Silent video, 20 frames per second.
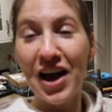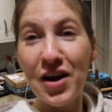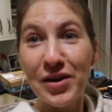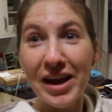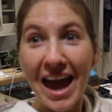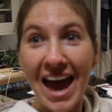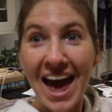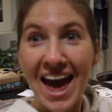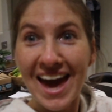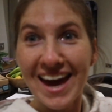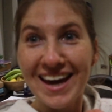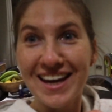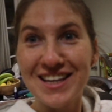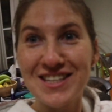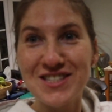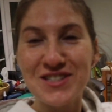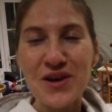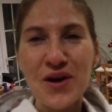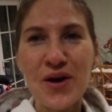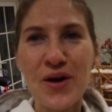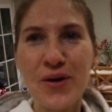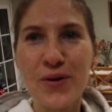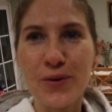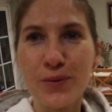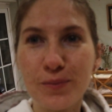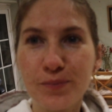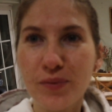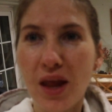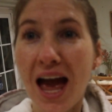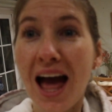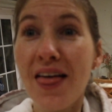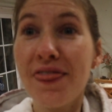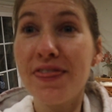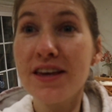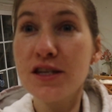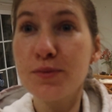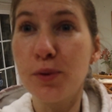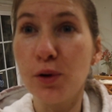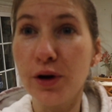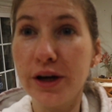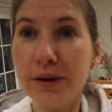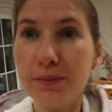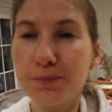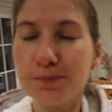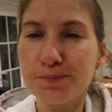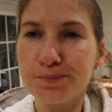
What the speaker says: Okay, so at this point,